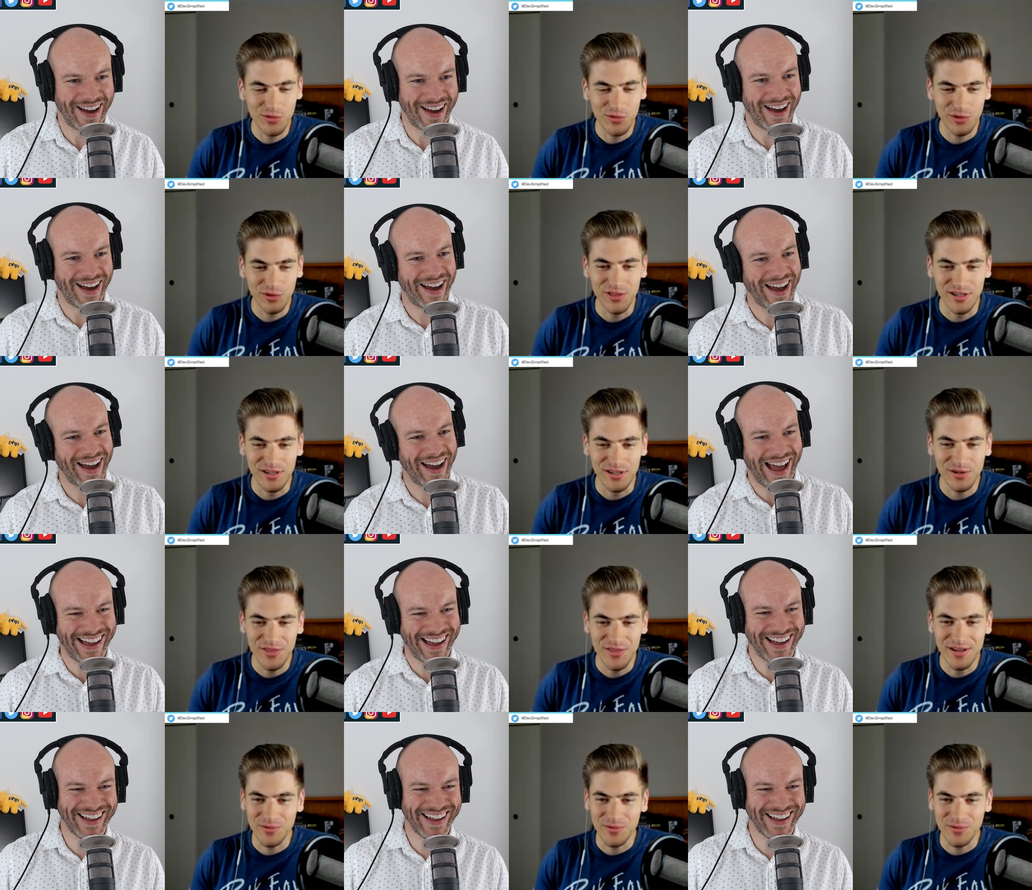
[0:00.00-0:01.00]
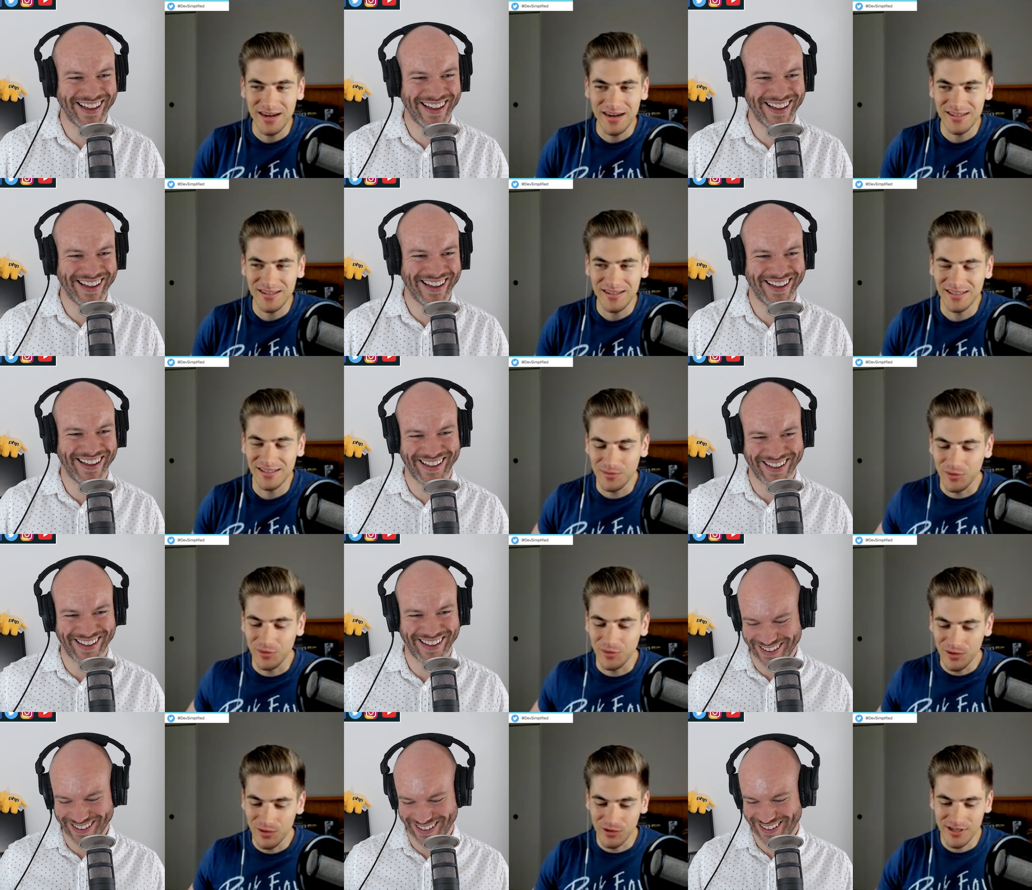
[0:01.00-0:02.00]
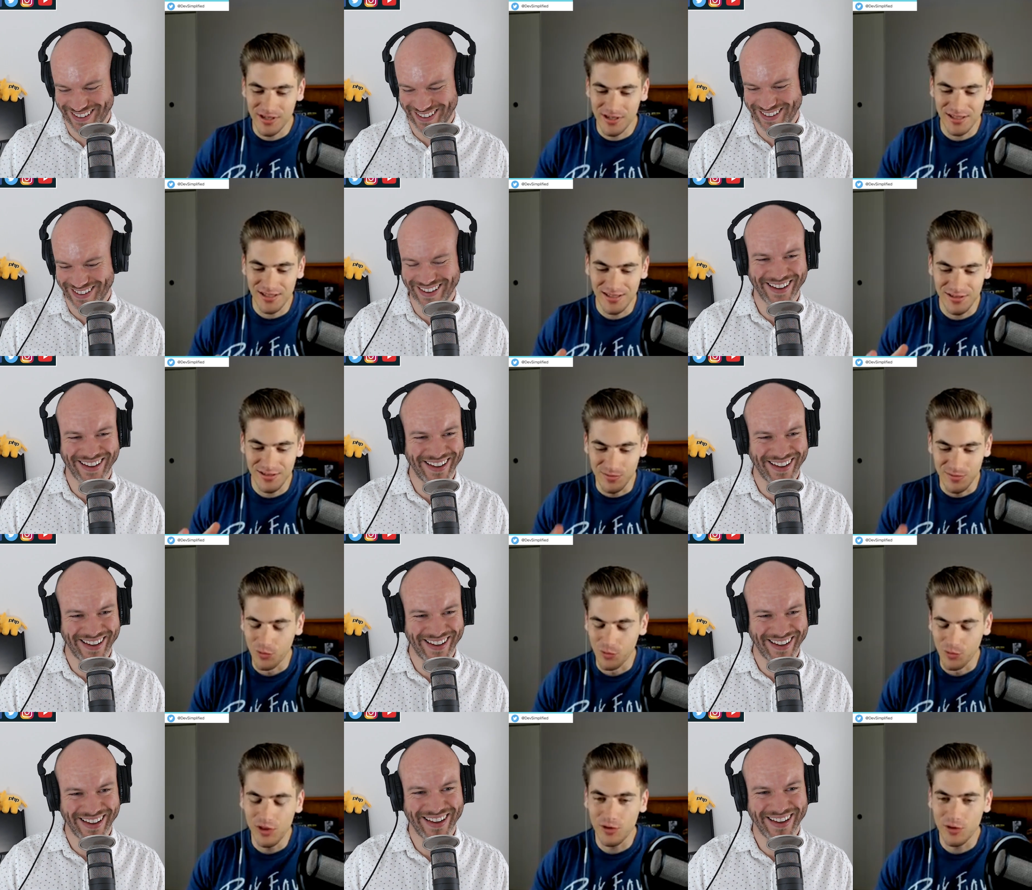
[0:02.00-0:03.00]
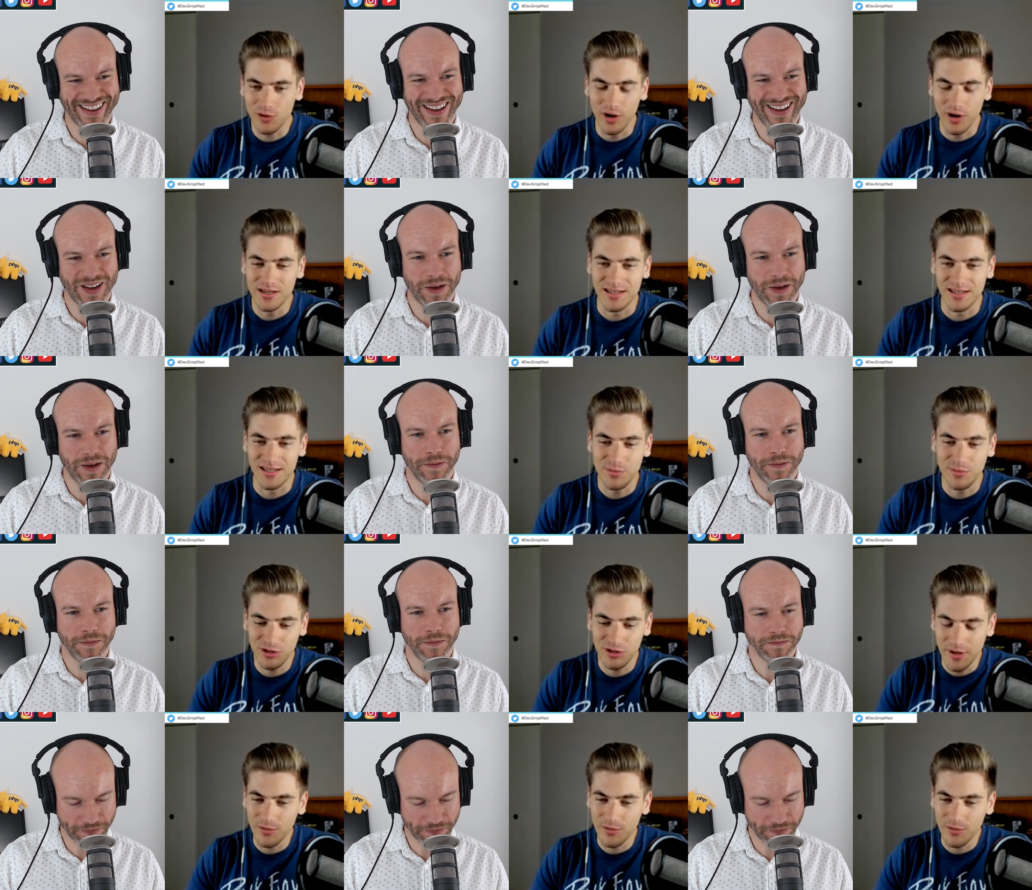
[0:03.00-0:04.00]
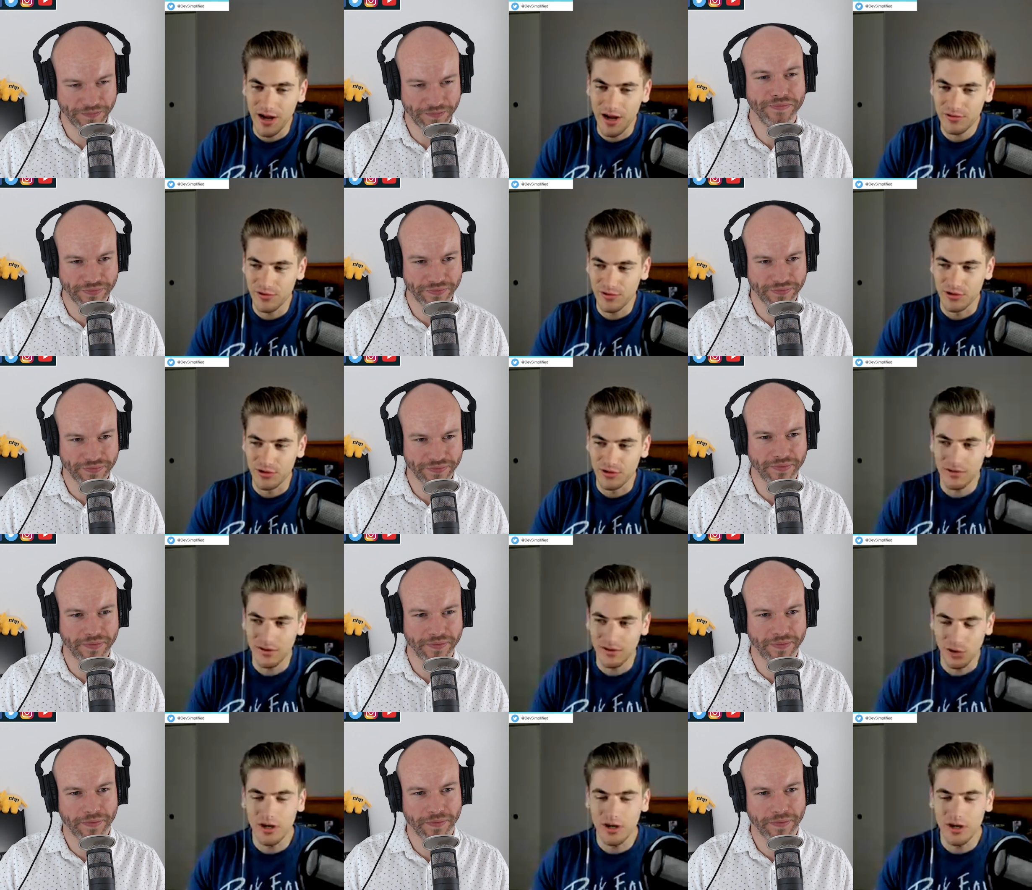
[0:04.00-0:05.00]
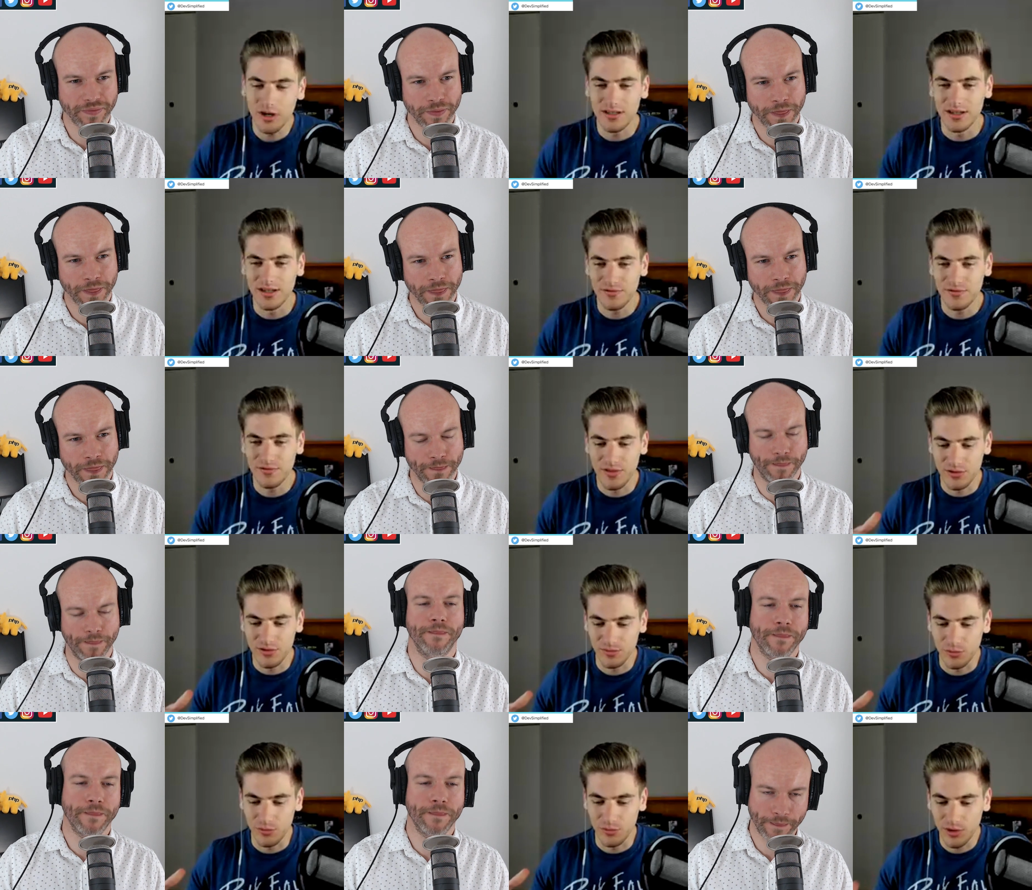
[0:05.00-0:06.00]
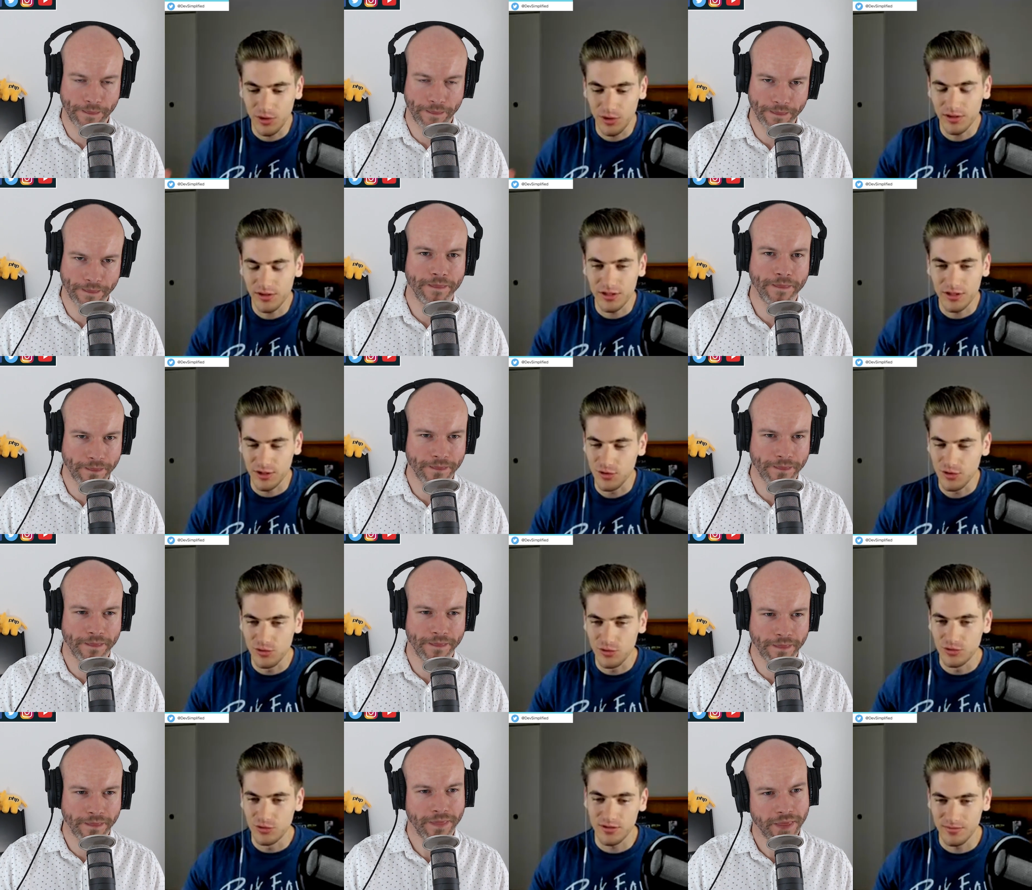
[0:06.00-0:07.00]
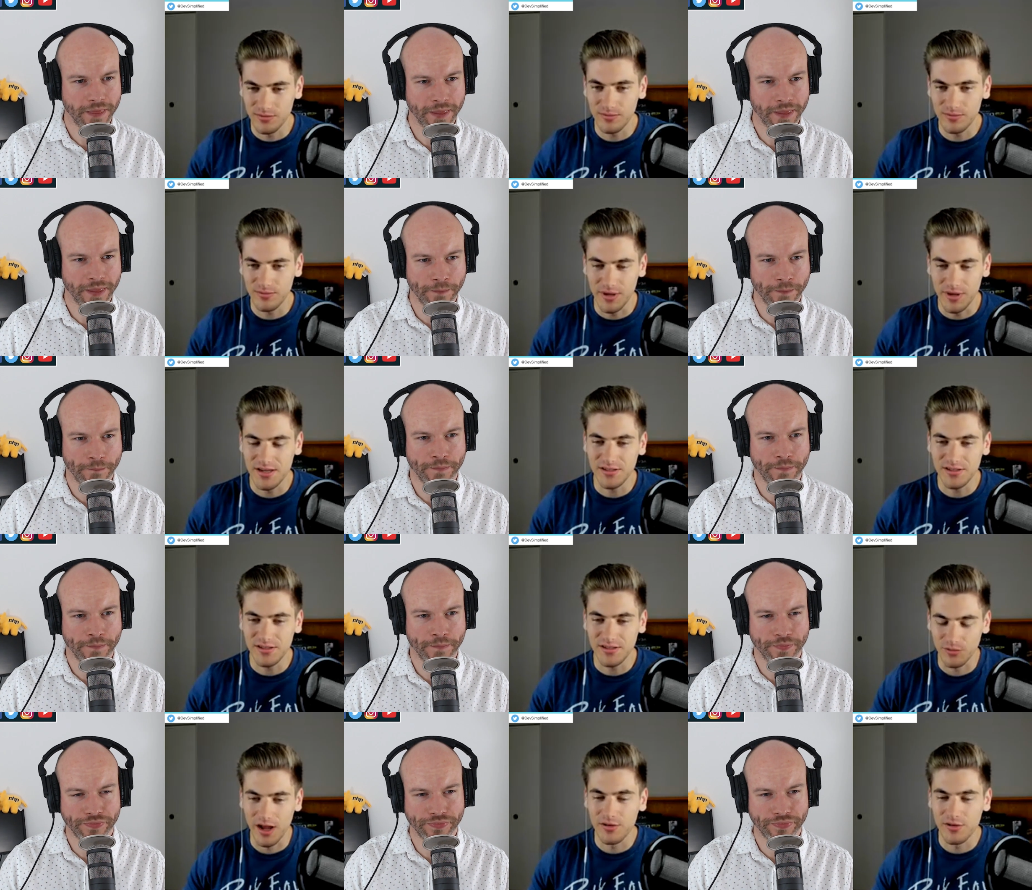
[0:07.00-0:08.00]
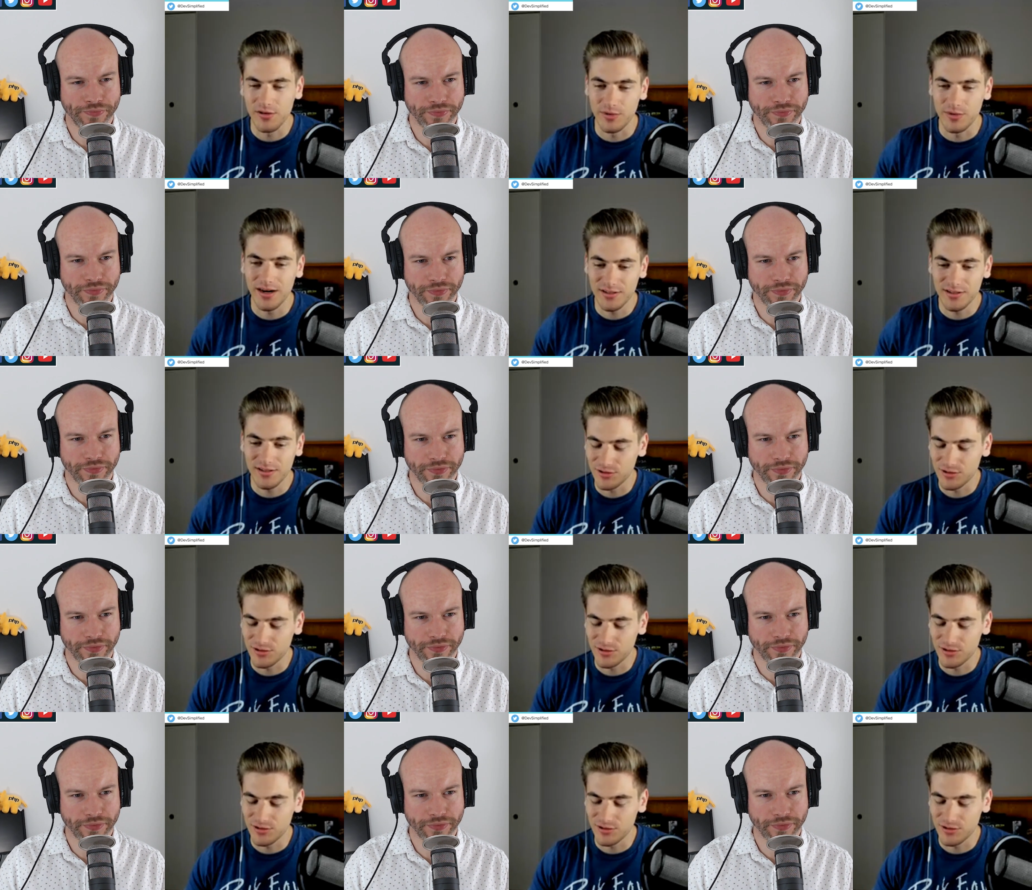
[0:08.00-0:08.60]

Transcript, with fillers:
Speaker 1: really think so. I think React is at the point where it's really quite stable. It's been around for long enough, and there's mm. a really huge base around React.